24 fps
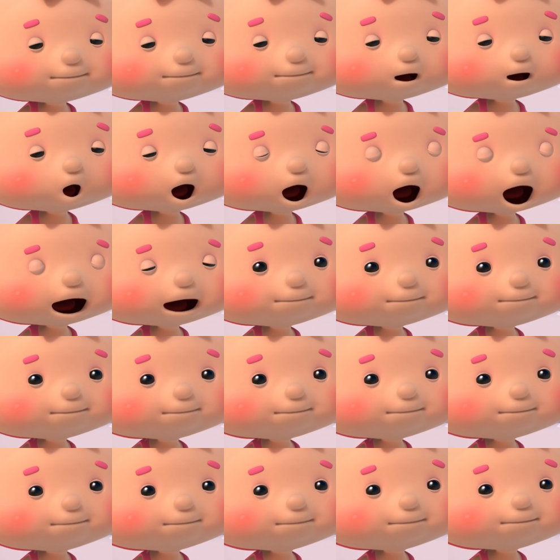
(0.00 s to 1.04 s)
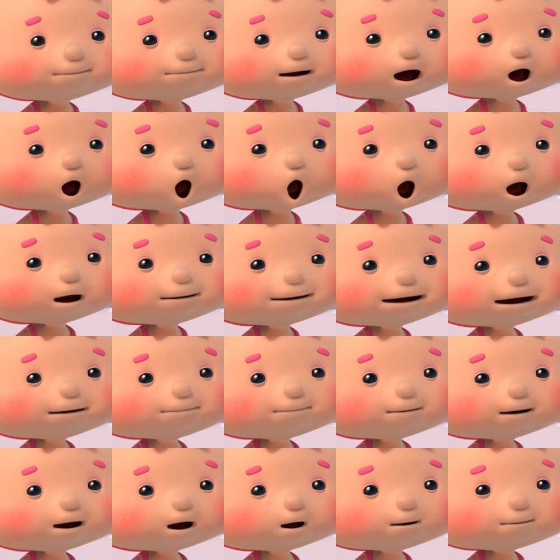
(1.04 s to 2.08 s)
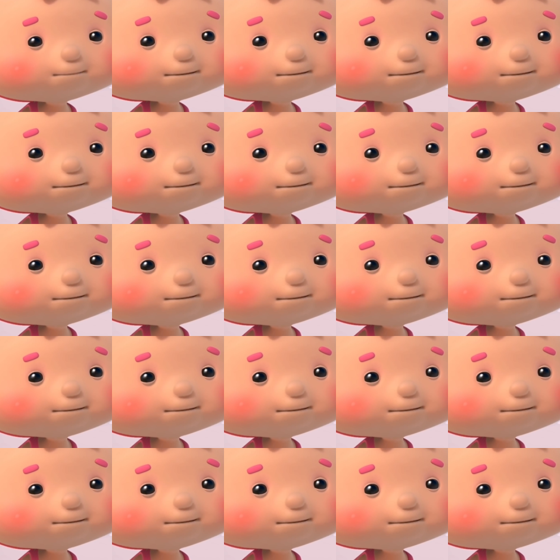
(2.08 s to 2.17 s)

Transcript: Well, only if you're